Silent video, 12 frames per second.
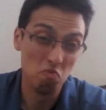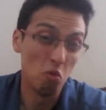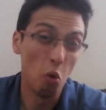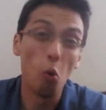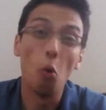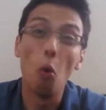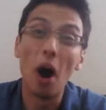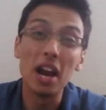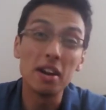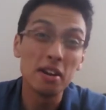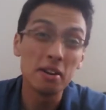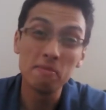
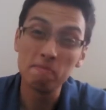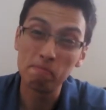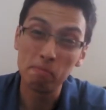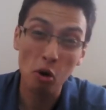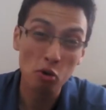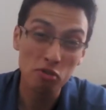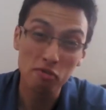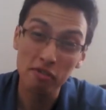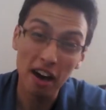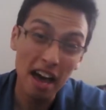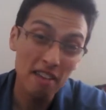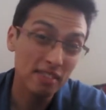
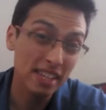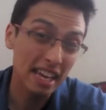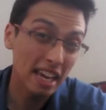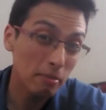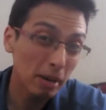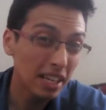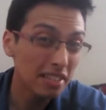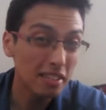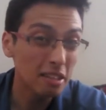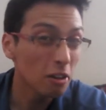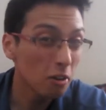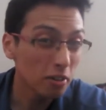1.5
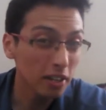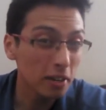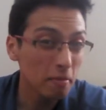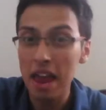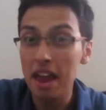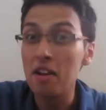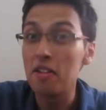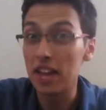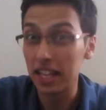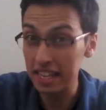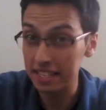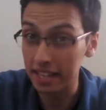gigabytes long?
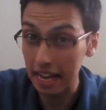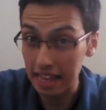That is right,